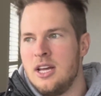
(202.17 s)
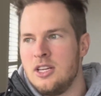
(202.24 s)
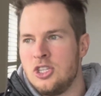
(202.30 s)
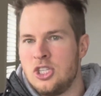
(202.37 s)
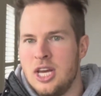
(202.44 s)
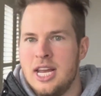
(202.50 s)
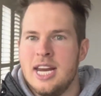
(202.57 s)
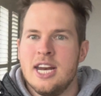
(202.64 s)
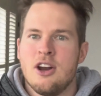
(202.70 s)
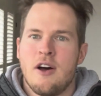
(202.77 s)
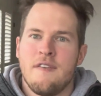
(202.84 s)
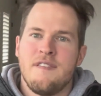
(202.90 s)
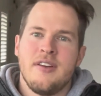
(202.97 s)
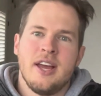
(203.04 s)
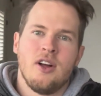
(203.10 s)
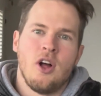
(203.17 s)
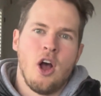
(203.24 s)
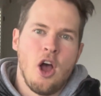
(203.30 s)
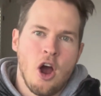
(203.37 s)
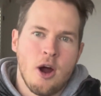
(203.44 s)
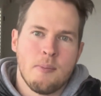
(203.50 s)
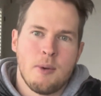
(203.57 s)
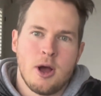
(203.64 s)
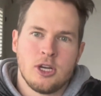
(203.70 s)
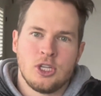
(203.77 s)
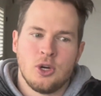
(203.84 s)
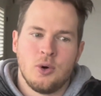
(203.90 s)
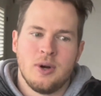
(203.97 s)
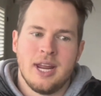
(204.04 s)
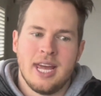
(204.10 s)
she did not feel her
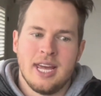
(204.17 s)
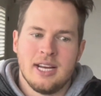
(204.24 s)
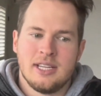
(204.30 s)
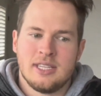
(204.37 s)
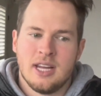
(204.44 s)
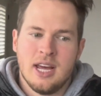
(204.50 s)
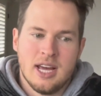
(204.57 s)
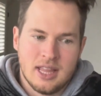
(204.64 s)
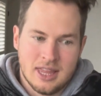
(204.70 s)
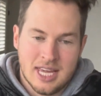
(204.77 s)
emotional needs,